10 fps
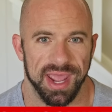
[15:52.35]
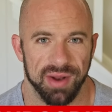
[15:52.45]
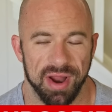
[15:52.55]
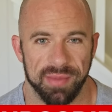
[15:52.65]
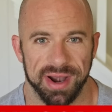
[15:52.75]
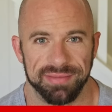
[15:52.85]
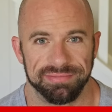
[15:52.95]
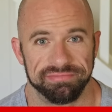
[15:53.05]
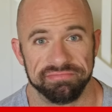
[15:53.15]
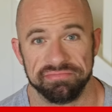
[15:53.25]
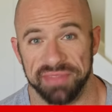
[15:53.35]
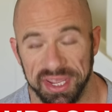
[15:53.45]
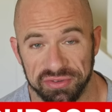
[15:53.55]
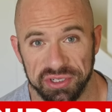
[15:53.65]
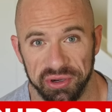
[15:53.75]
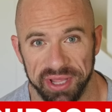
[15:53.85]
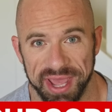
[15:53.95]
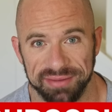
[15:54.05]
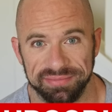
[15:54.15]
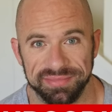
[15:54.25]
anyway, everybody, thanks for tuning
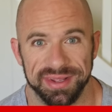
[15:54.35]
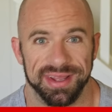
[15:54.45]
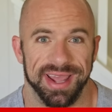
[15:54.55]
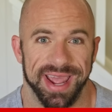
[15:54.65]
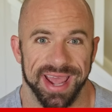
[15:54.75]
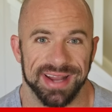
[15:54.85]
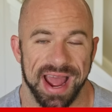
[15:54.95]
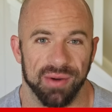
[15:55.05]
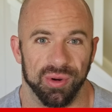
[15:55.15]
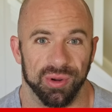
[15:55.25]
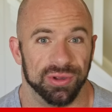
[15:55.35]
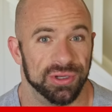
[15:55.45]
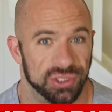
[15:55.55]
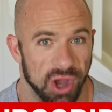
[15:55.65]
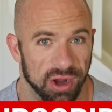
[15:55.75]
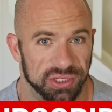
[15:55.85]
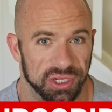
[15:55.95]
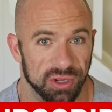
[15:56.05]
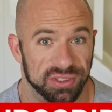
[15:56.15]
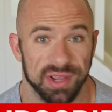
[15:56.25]
in and I will talk
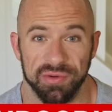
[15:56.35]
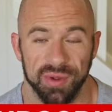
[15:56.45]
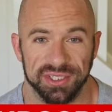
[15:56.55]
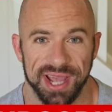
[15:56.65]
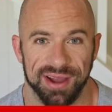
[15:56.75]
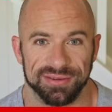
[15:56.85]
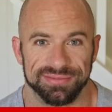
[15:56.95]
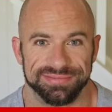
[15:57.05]
to you seven weeks out.